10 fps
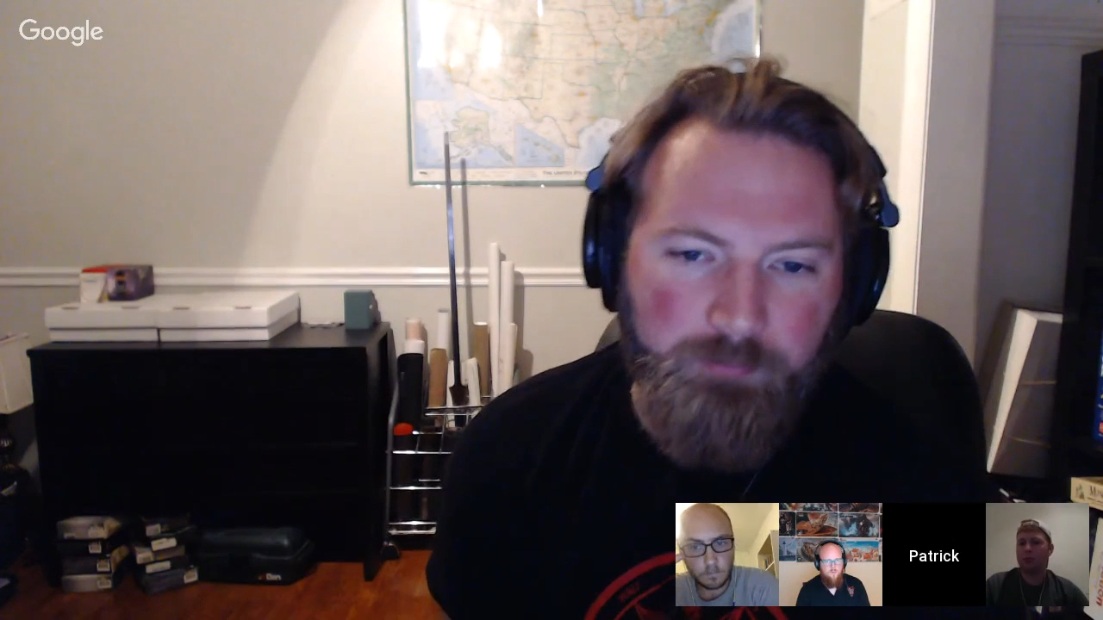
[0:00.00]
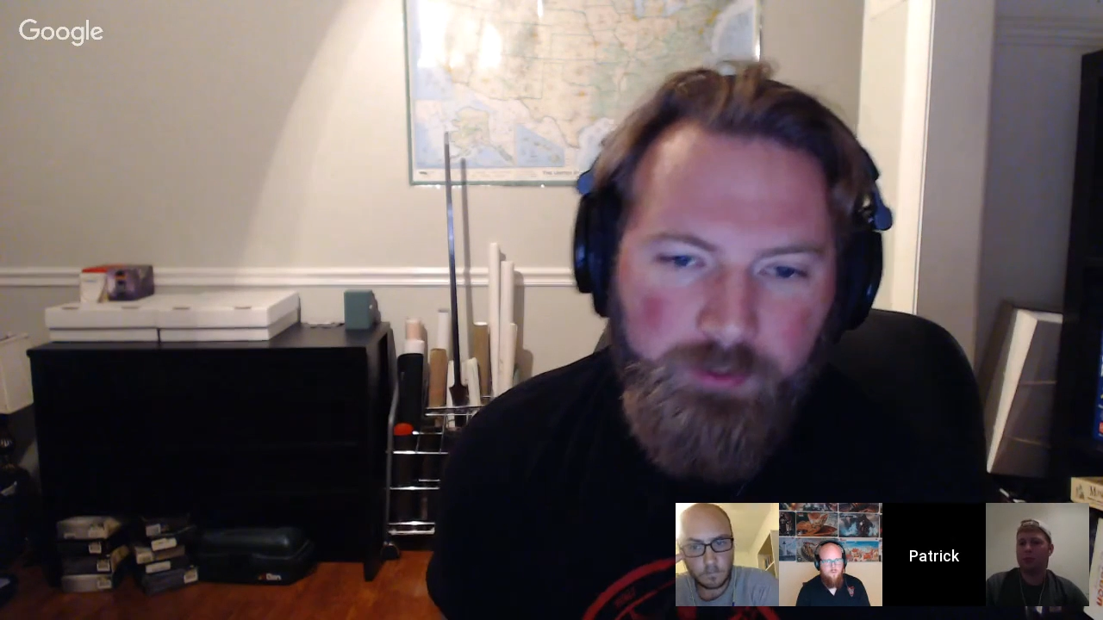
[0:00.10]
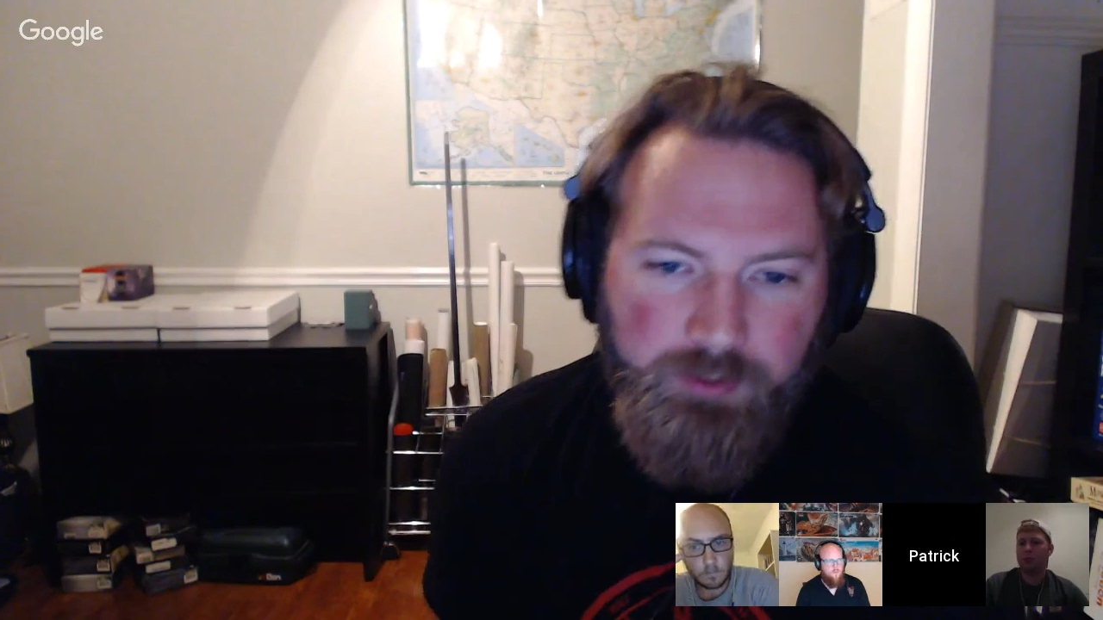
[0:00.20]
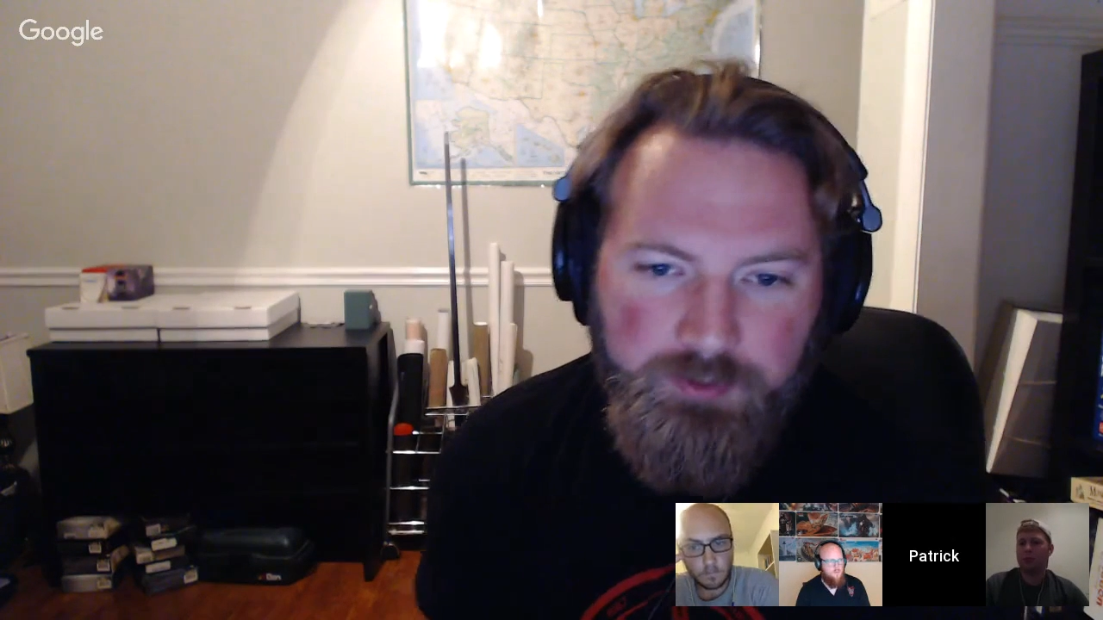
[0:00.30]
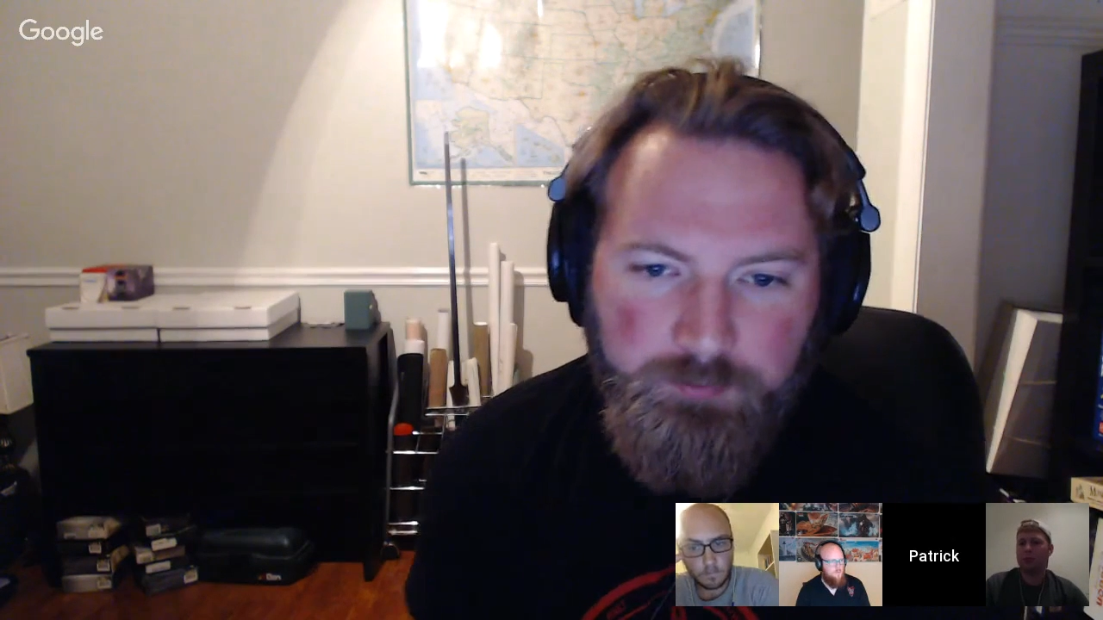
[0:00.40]

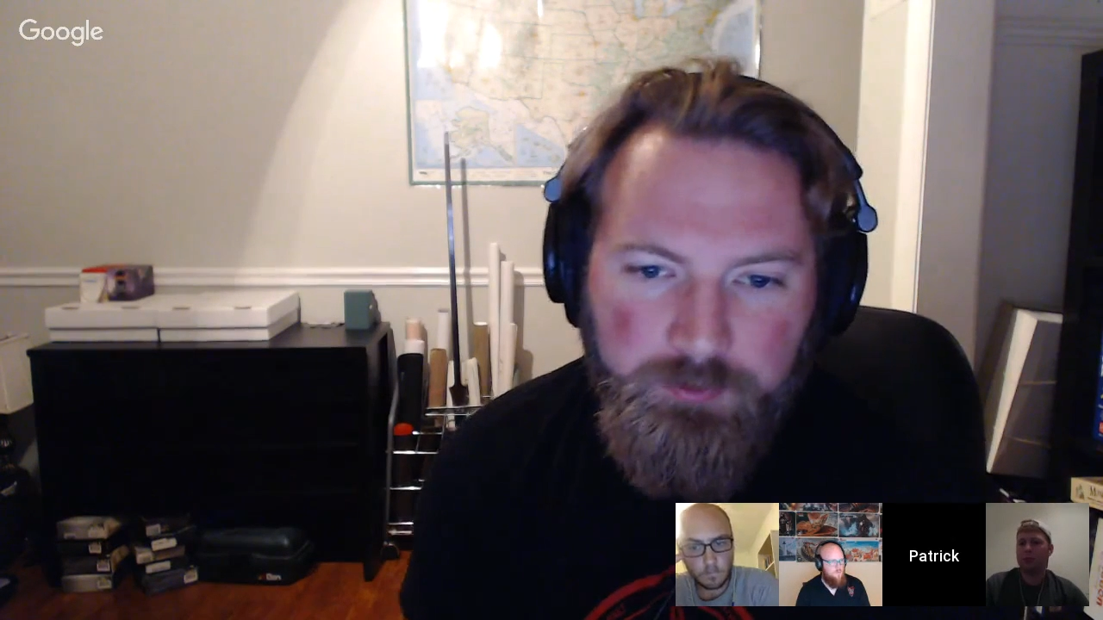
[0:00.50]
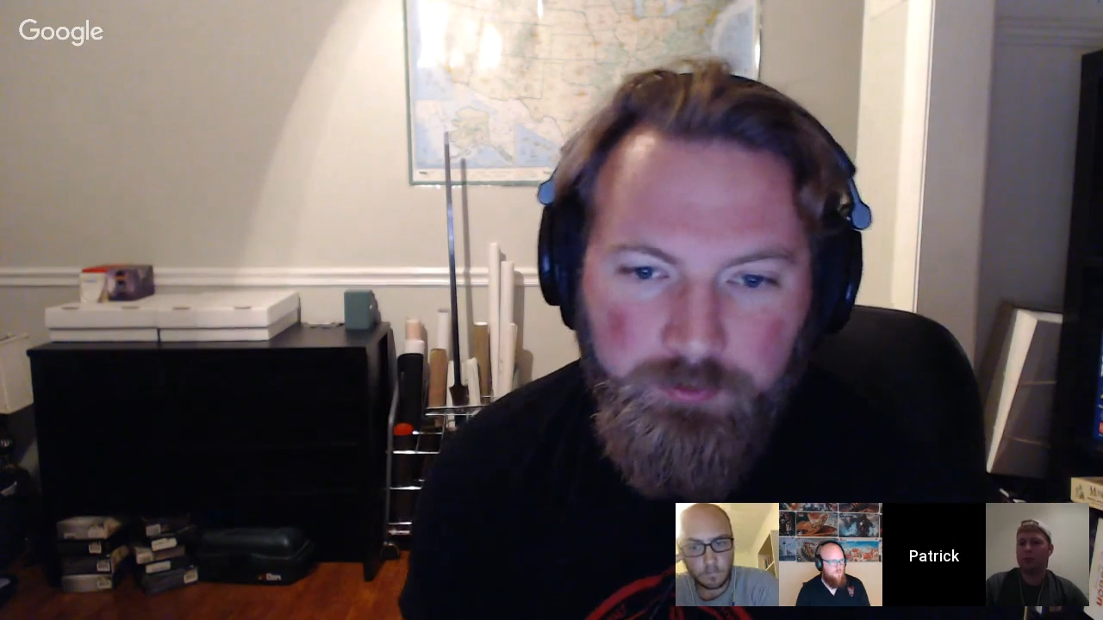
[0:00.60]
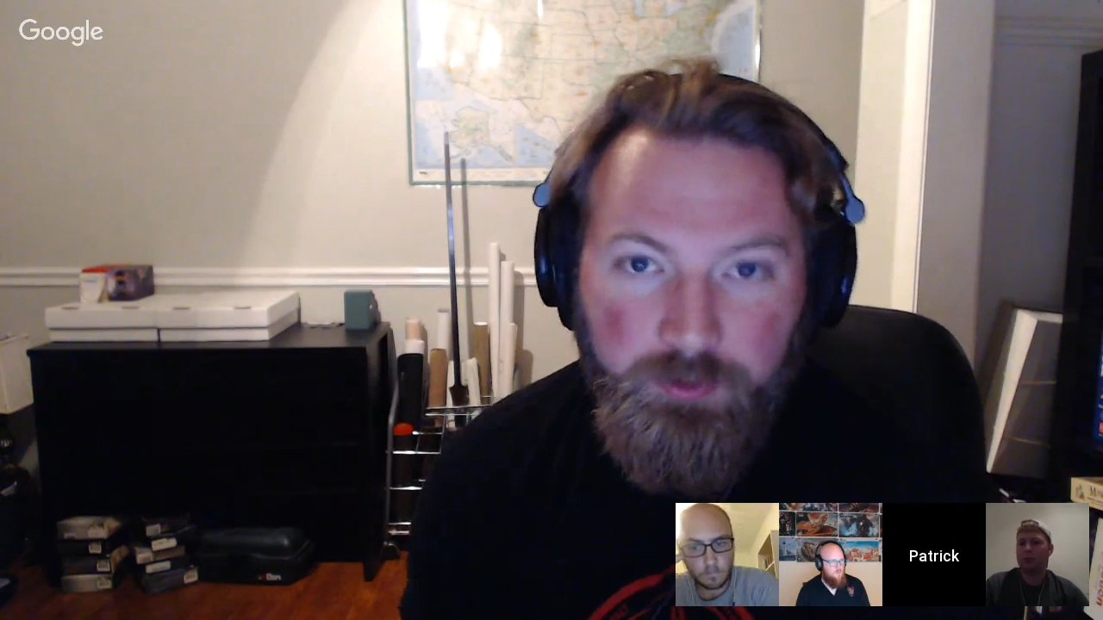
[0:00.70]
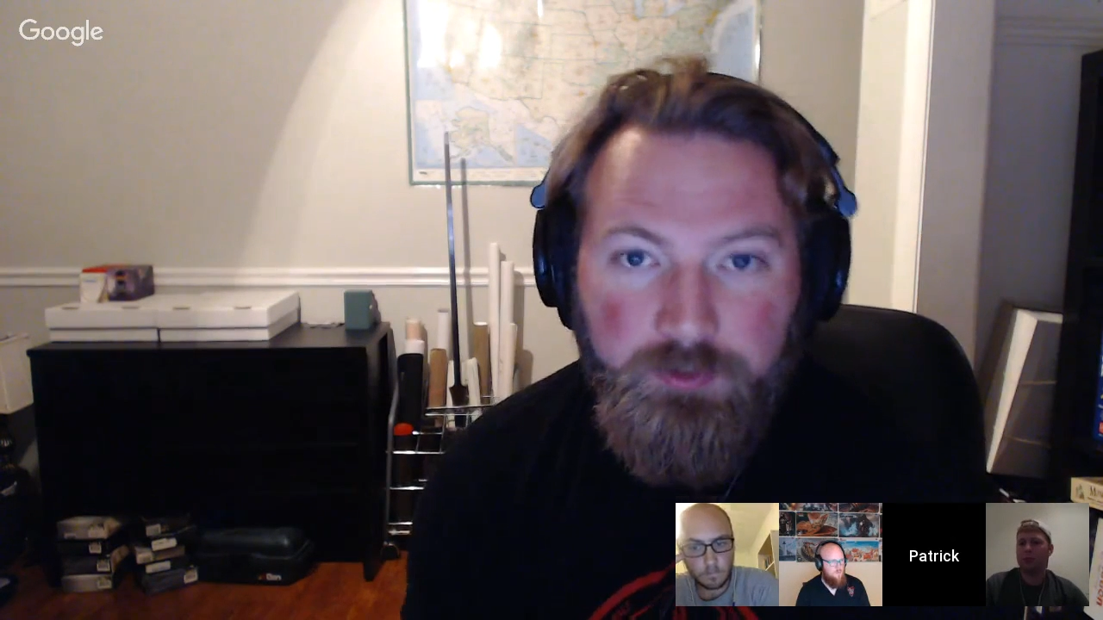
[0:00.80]
but he's been doing